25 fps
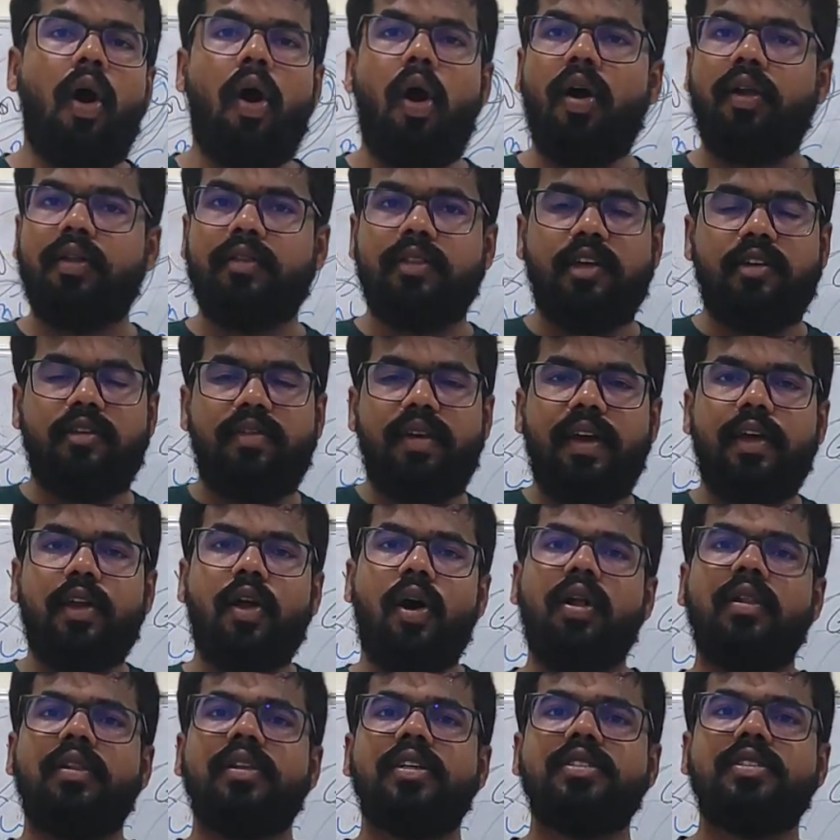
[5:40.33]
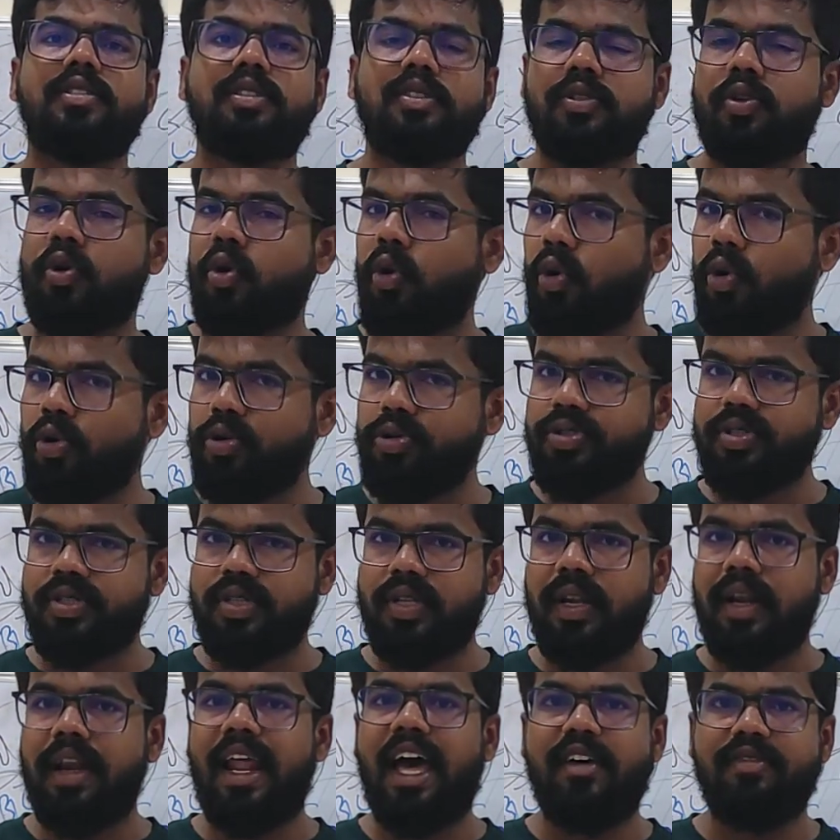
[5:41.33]
or they wear all this
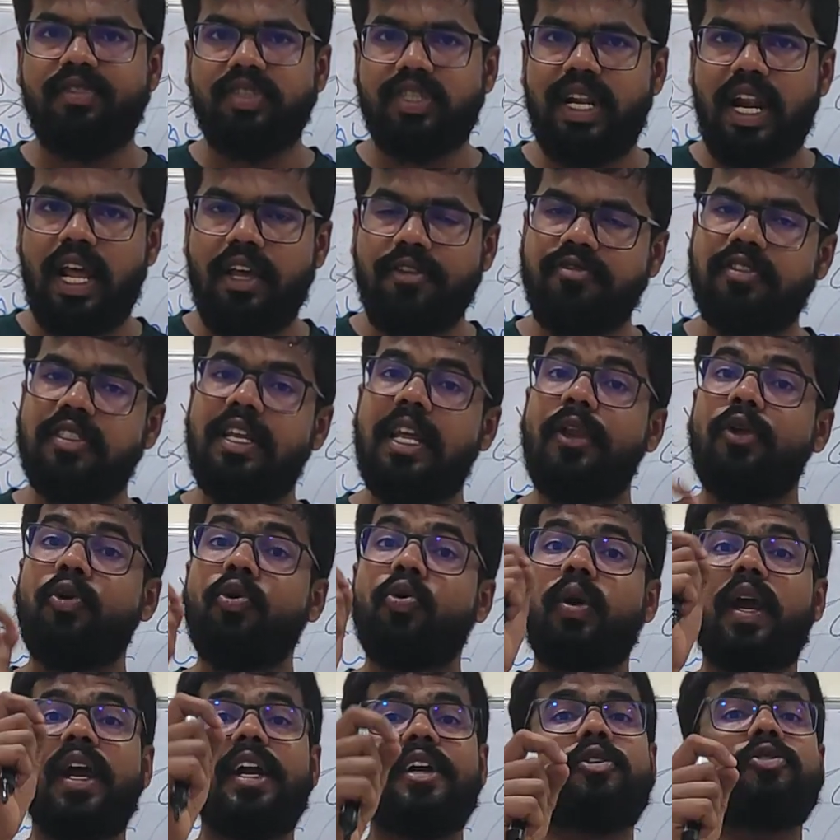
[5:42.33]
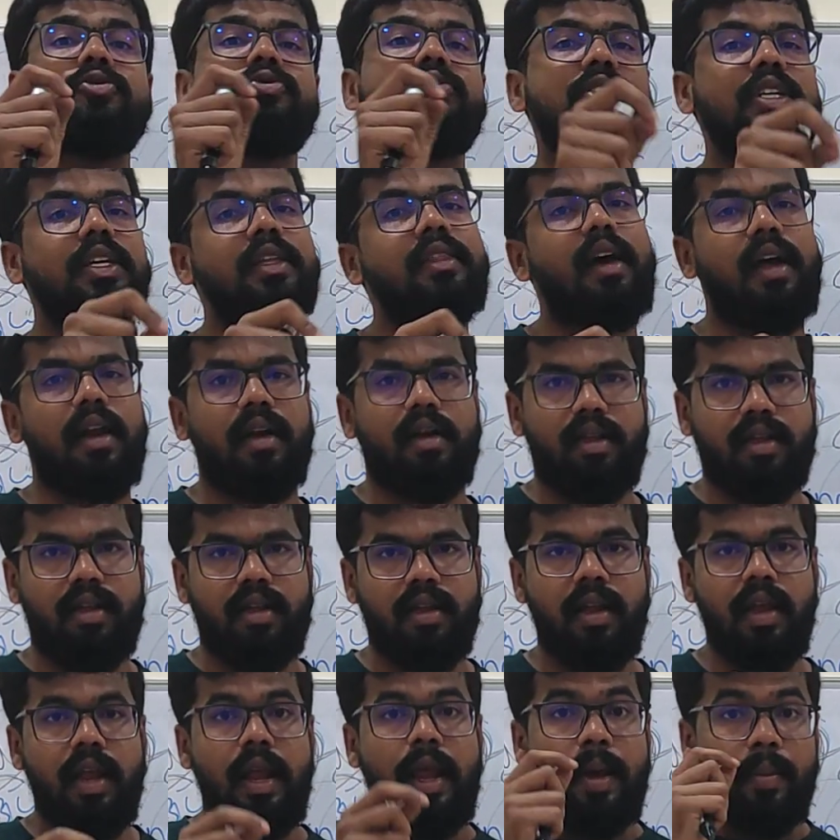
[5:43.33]
clothes, lavish lifestyle. You get to see
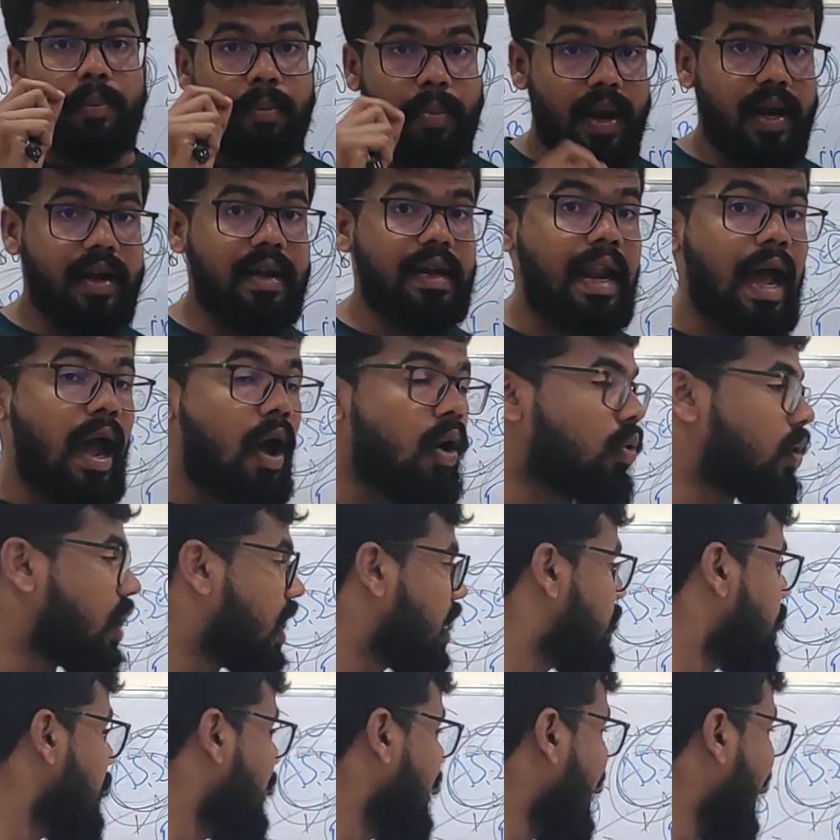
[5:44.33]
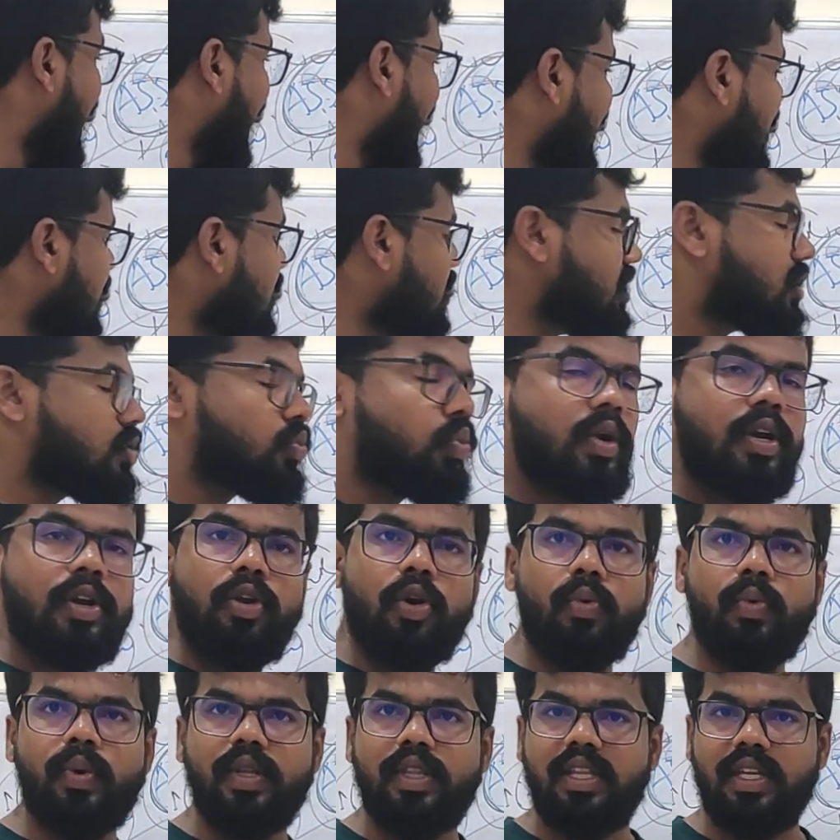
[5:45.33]
that. But now let me end this
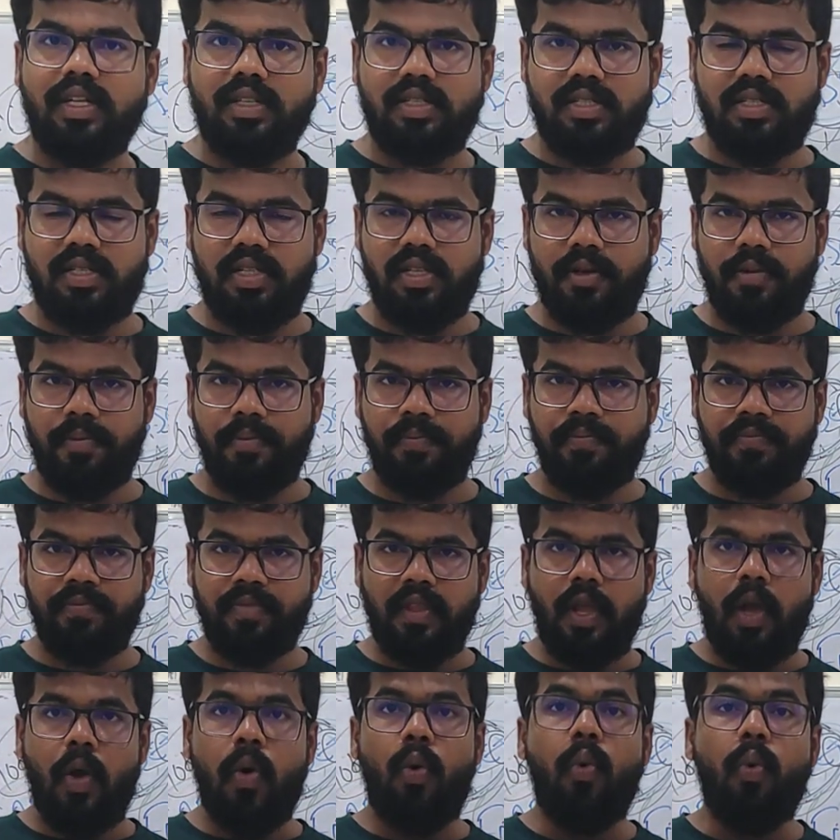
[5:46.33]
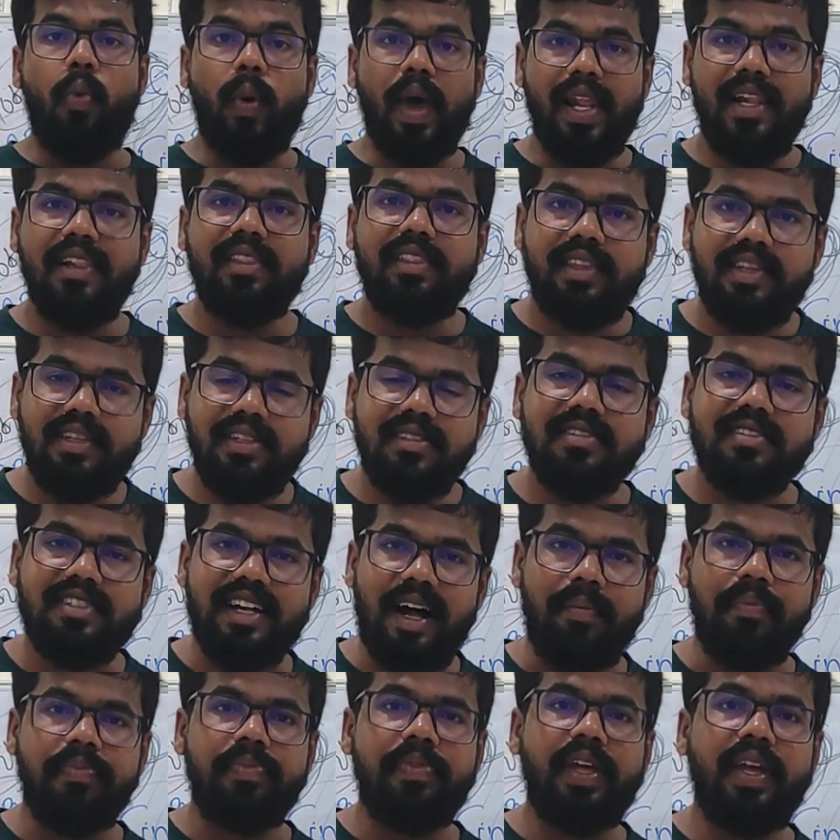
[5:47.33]
video with this. Wealth is
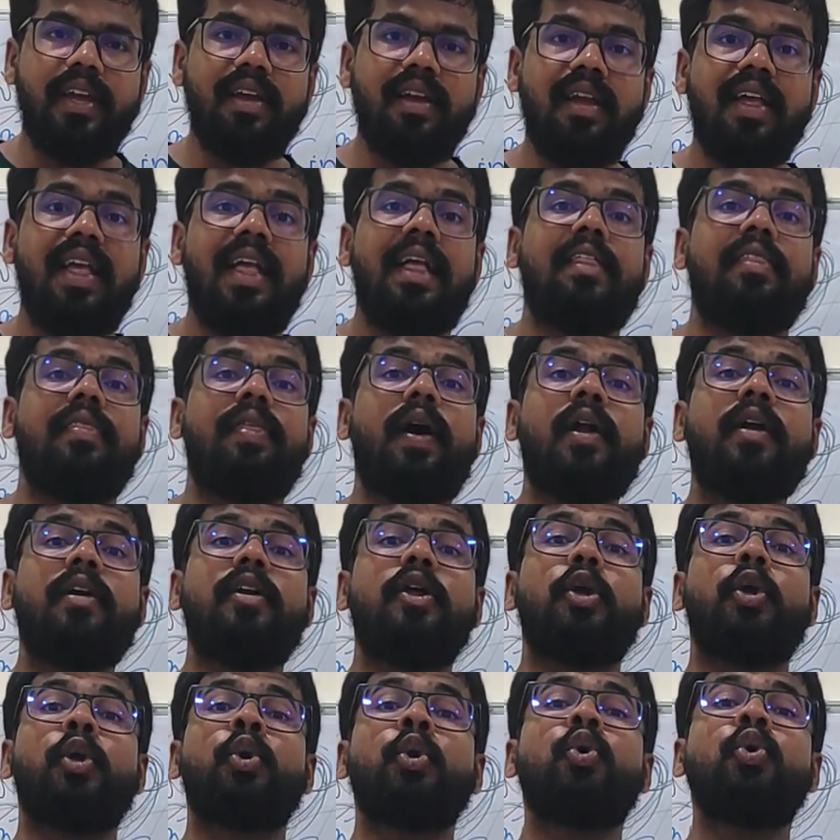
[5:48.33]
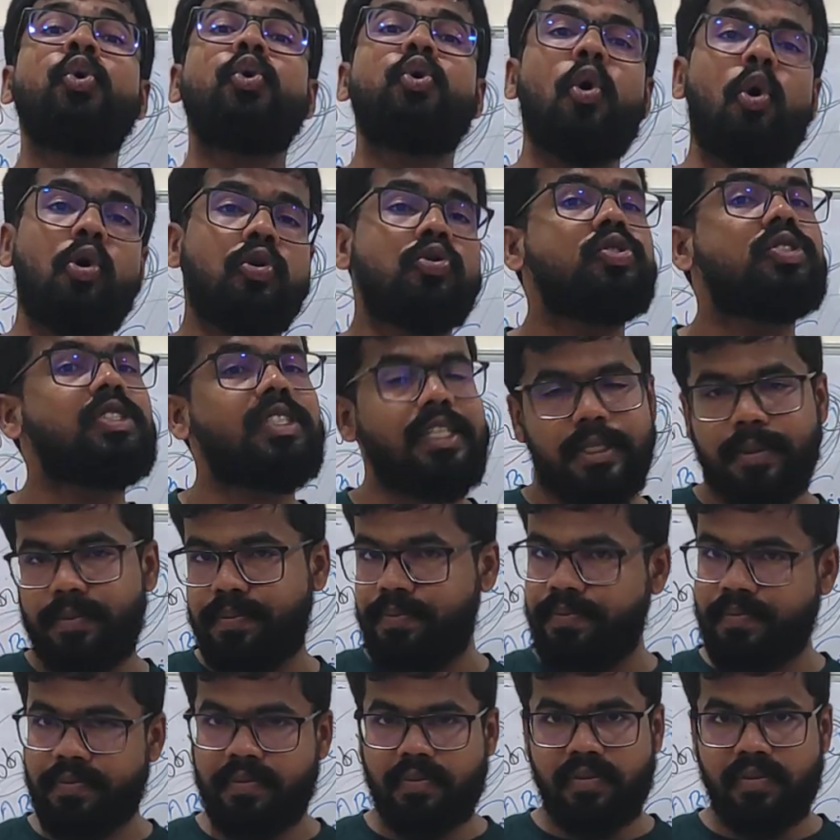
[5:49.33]
something that you don't see.